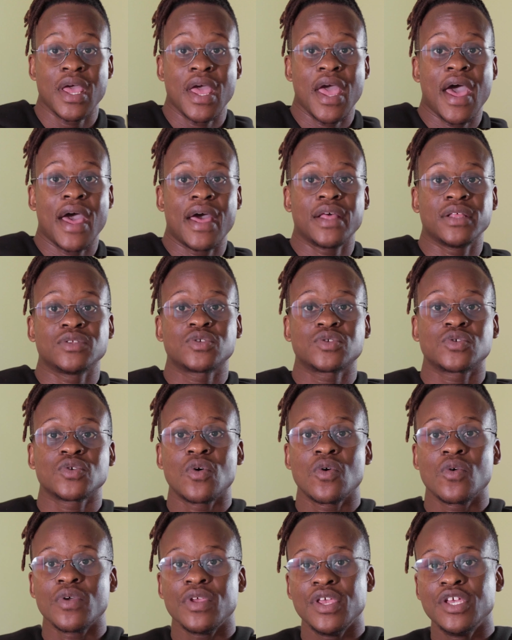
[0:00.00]
And
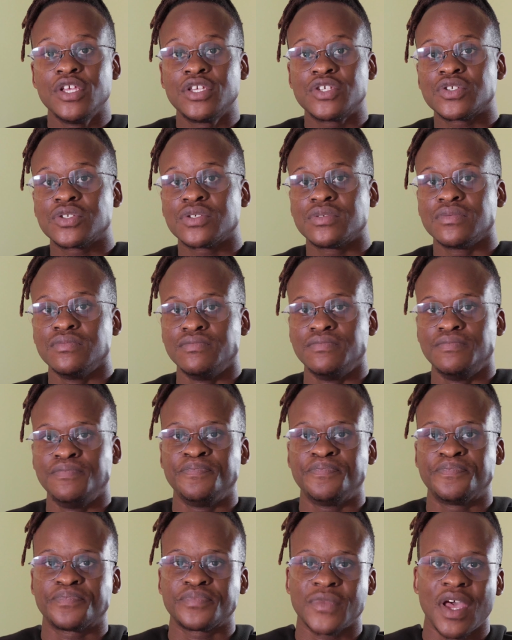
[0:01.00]
so
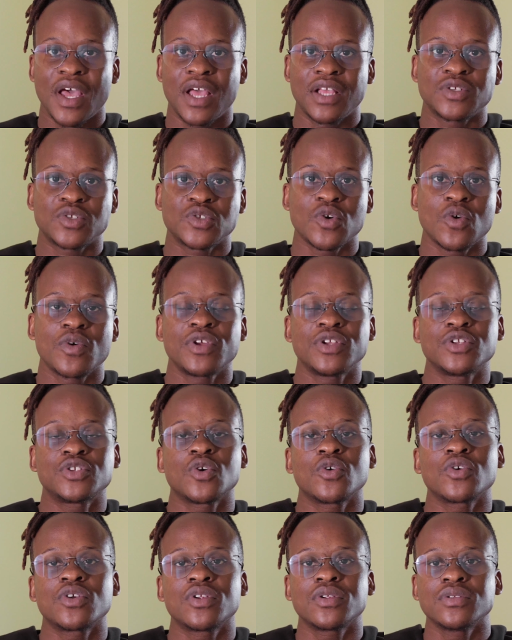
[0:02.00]
in
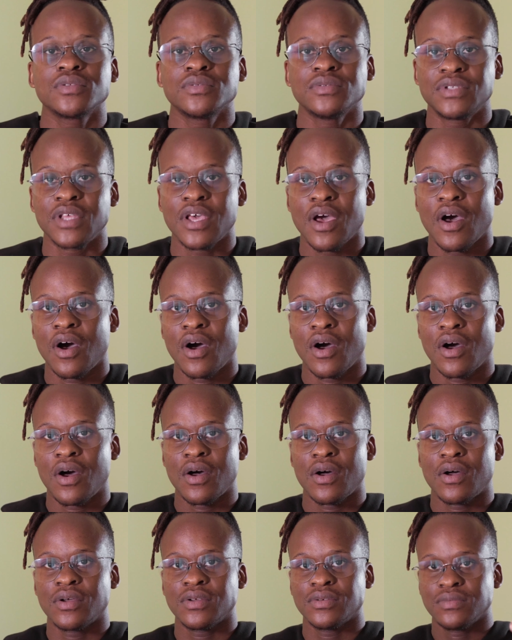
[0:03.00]
total there
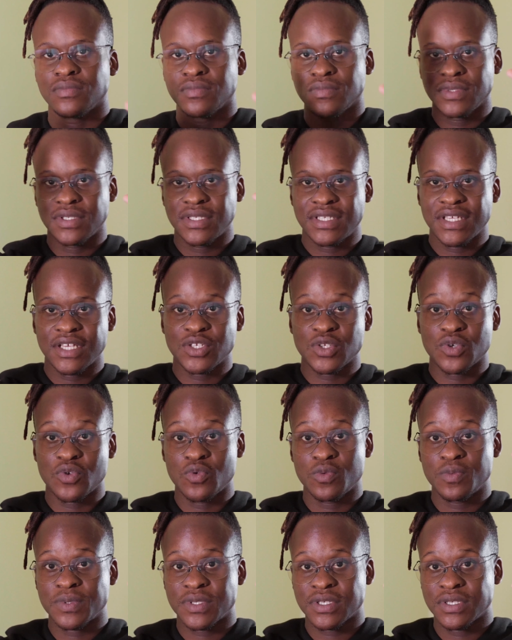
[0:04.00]
are 6
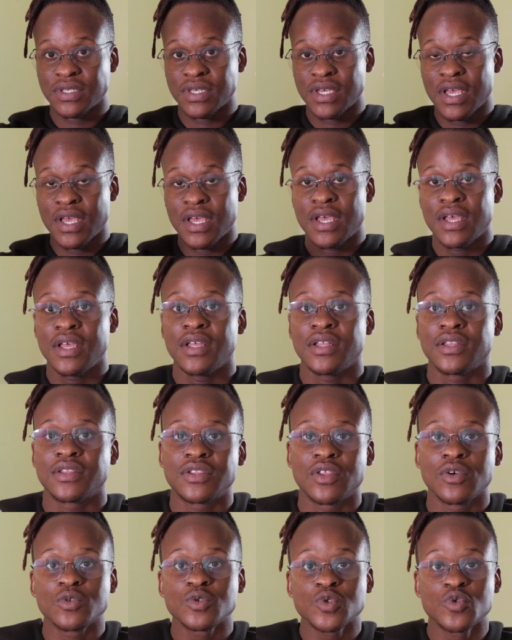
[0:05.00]
groups.
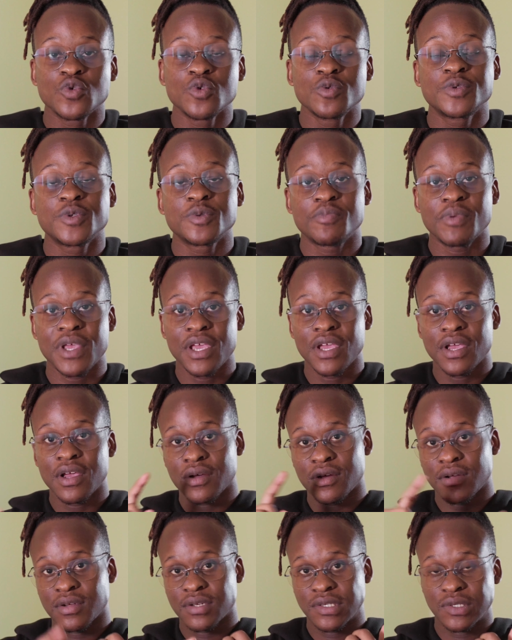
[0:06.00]
Those groups being
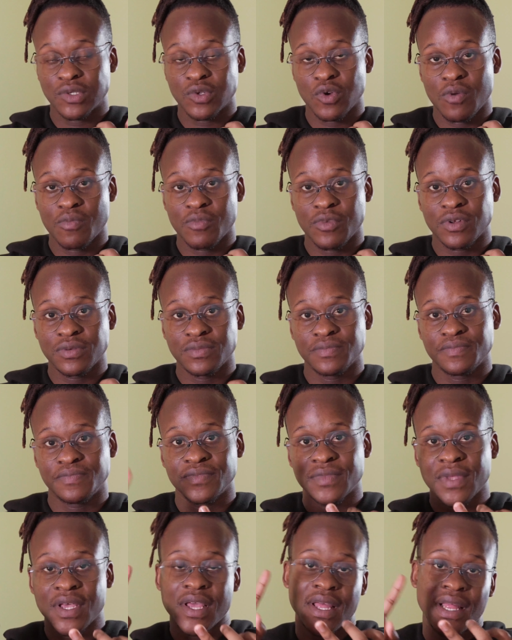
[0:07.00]
normal,
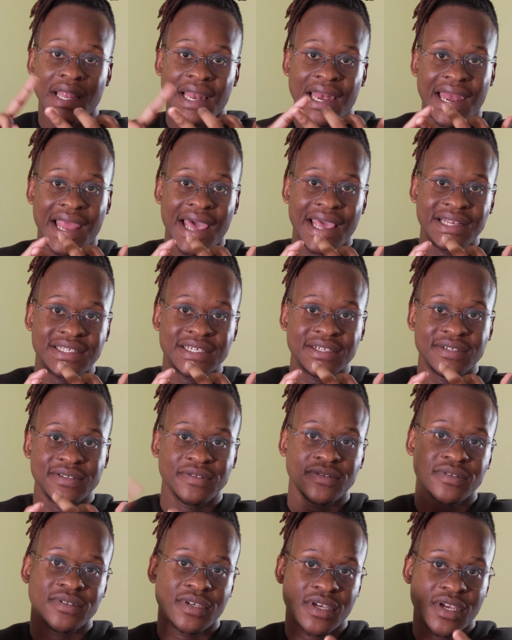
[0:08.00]
lighten,
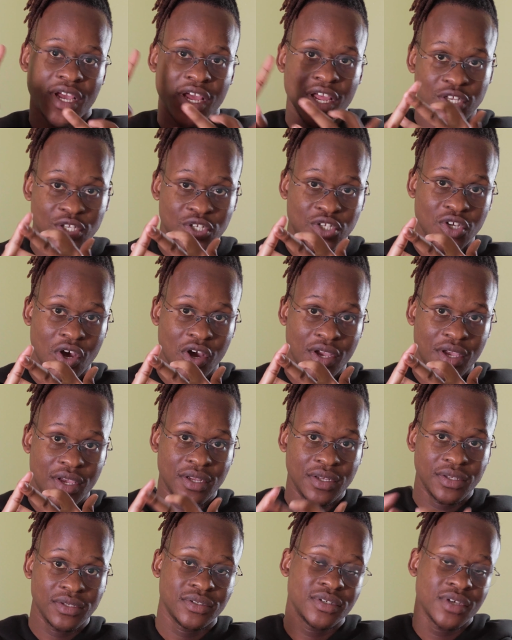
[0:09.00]

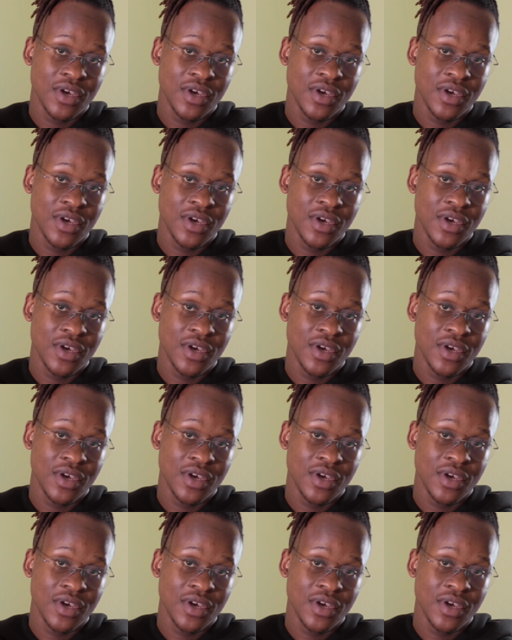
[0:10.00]
darken,